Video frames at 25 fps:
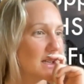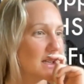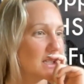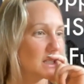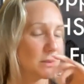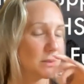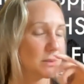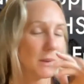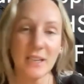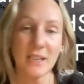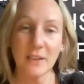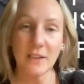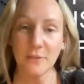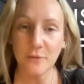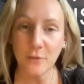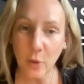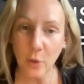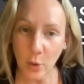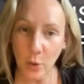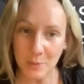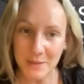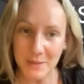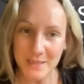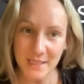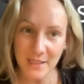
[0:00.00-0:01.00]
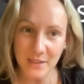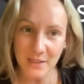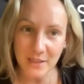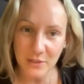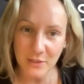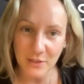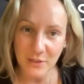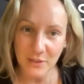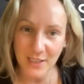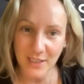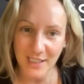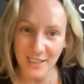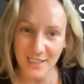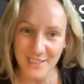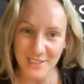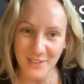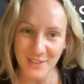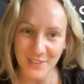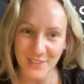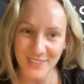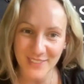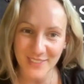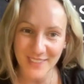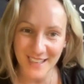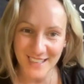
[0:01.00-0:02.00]
24% of you guys
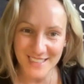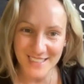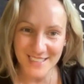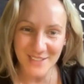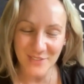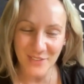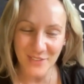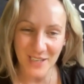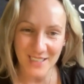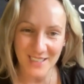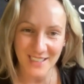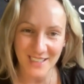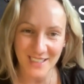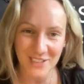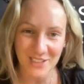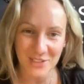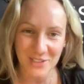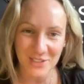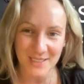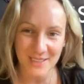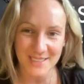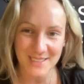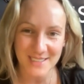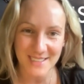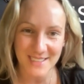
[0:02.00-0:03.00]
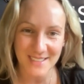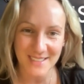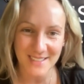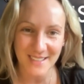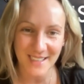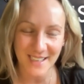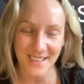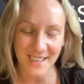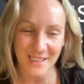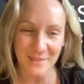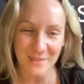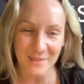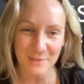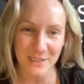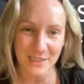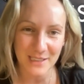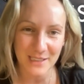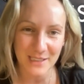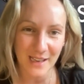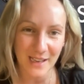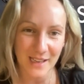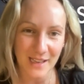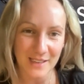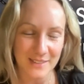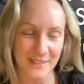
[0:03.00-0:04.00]
on this event interested in that. I'm
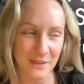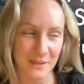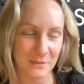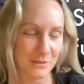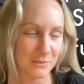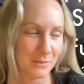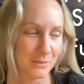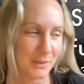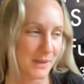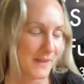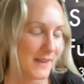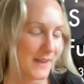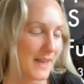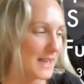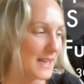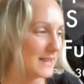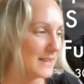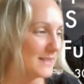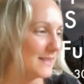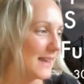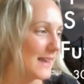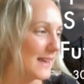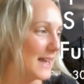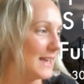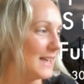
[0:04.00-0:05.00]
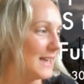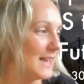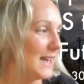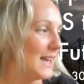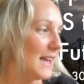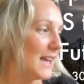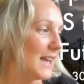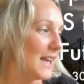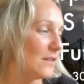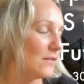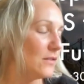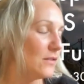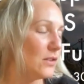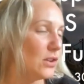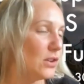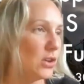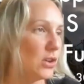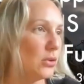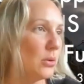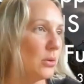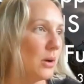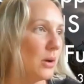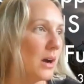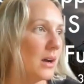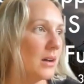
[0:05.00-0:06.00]
glad that we've put that in there. If
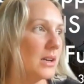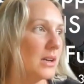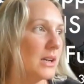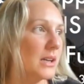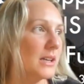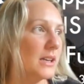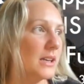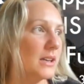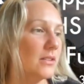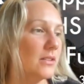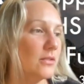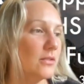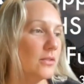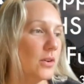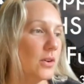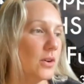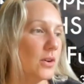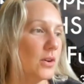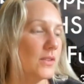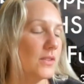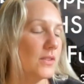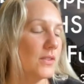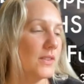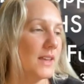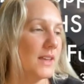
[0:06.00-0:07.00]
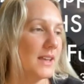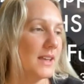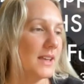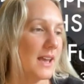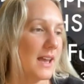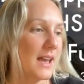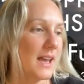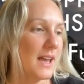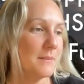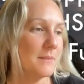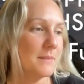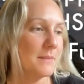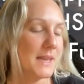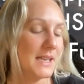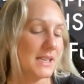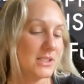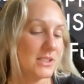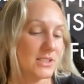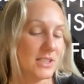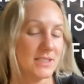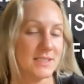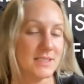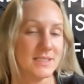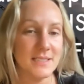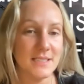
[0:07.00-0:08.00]
you are looking for the
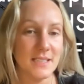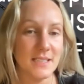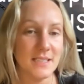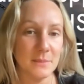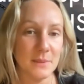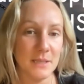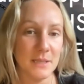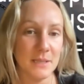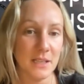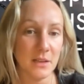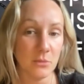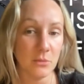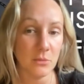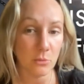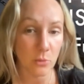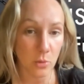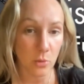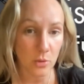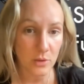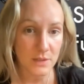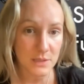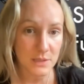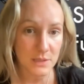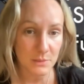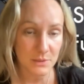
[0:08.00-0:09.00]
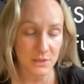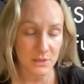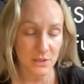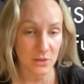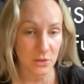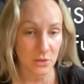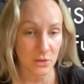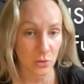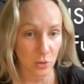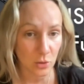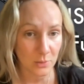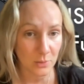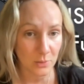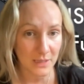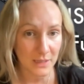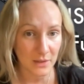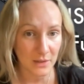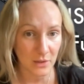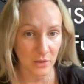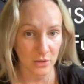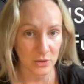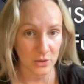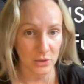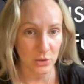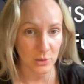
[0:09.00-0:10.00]
NHS Sustainability Awards, which are normally in
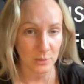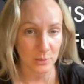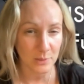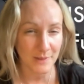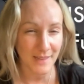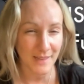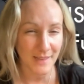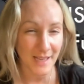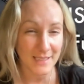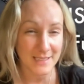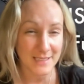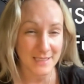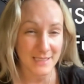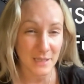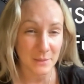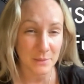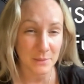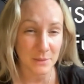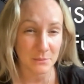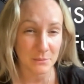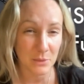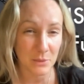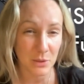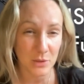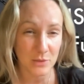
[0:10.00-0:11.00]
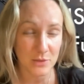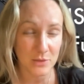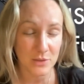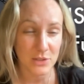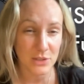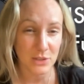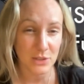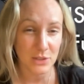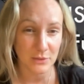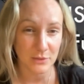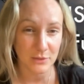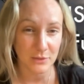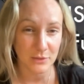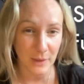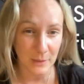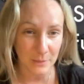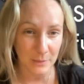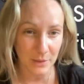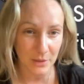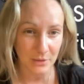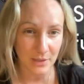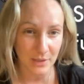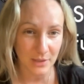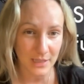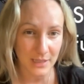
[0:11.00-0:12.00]
October, that has now been moved to
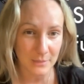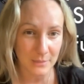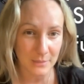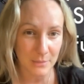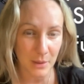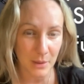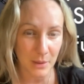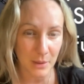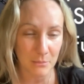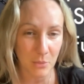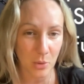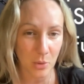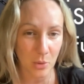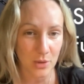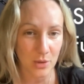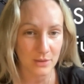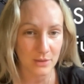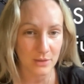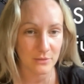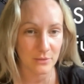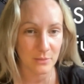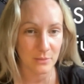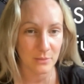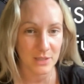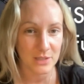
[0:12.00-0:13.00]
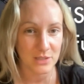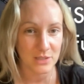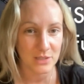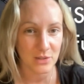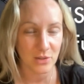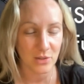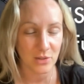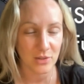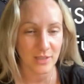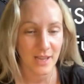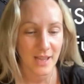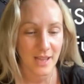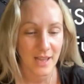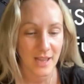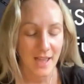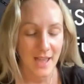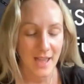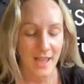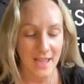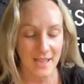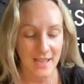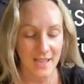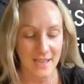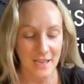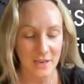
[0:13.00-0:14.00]
February, but more information on
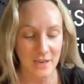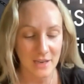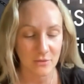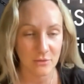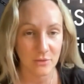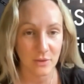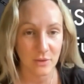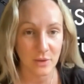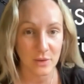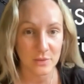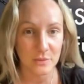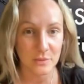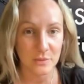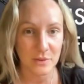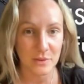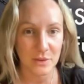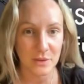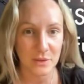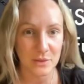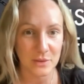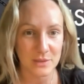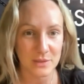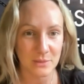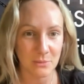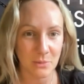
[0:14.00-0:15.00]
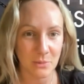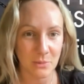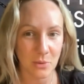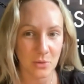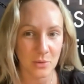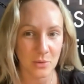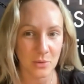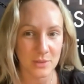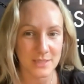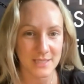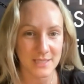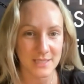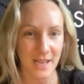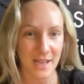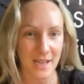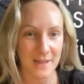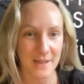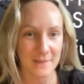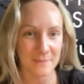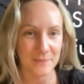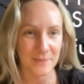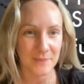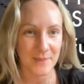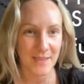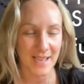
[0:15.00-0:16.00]
getting involved with those awards
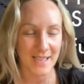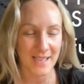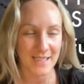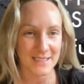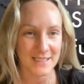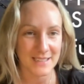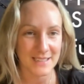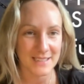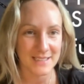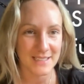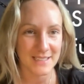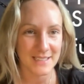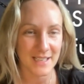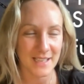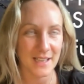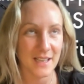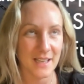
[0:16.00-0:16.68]
and